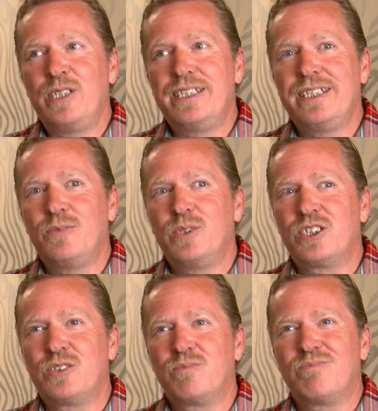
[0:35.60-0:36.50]
we did it
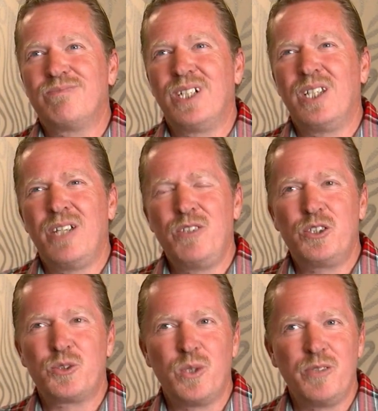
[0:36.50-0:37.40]
was 11
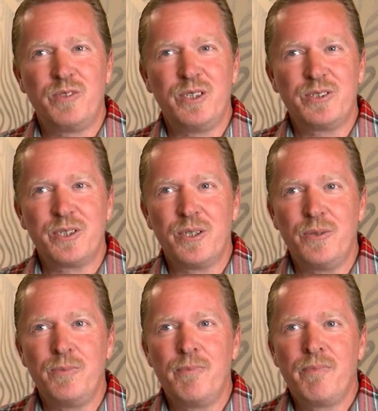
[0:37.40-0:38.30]
or 12 years
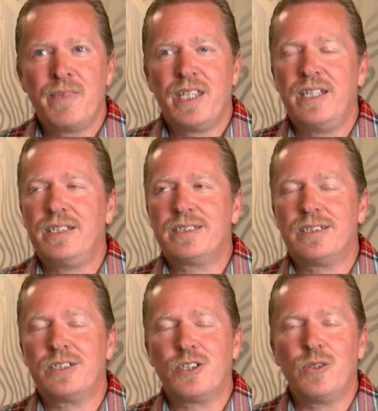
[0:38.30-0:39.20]
ago and it's
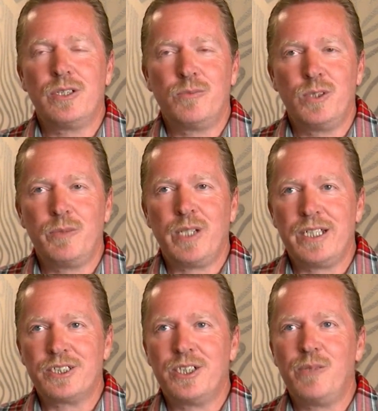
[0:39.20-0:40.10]
a show that I'm really
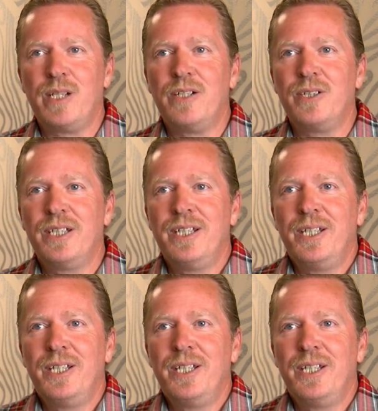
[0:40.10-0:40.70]
passionate about.